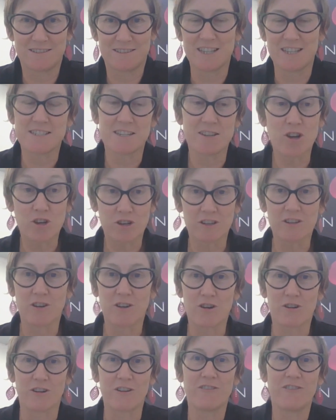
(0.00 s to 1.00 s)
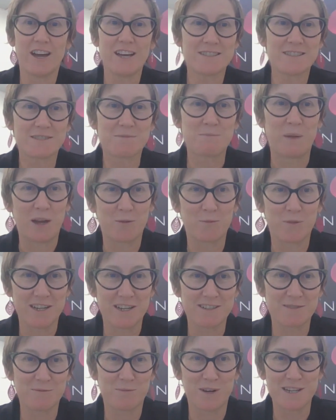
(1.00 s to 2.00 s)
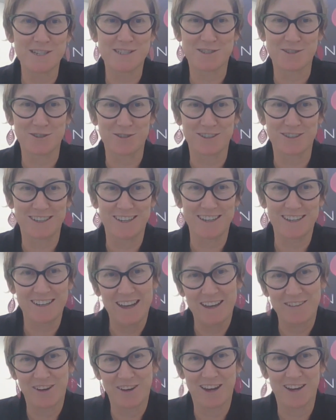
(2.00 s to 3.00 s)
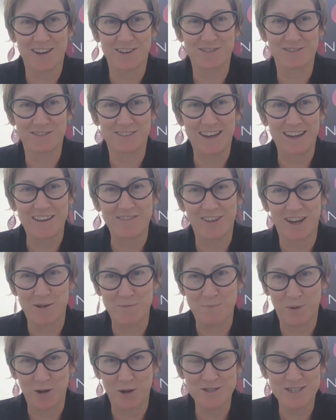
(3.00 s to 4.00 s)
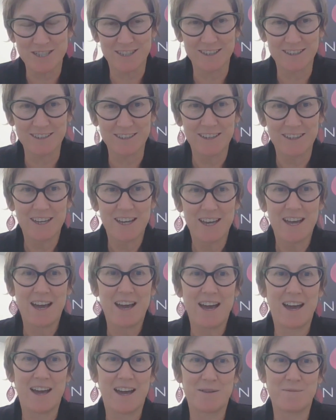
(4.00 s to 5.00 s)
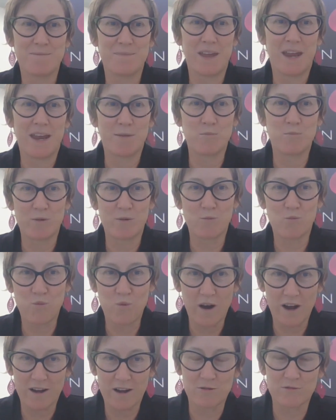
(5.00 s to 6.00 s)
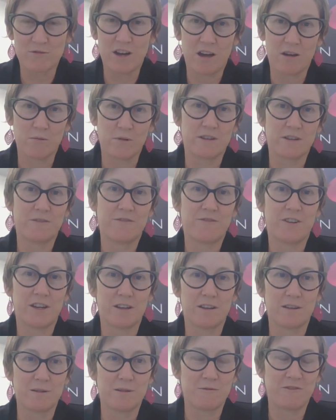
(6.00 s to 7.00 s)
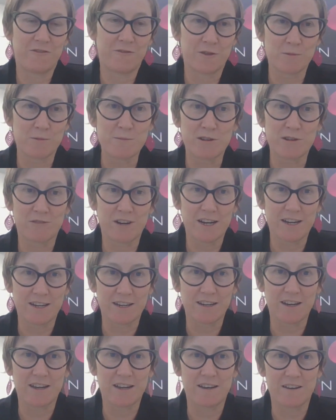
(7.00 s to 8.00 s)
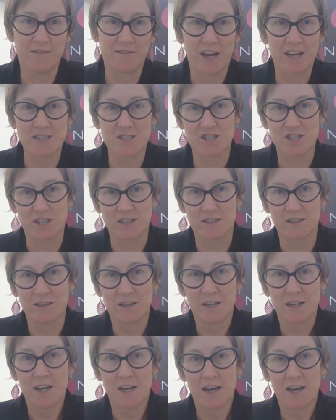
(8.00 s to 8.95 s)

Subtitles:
there's not a lot of us, but we certainly love our boating, and we're well known for marine innovation.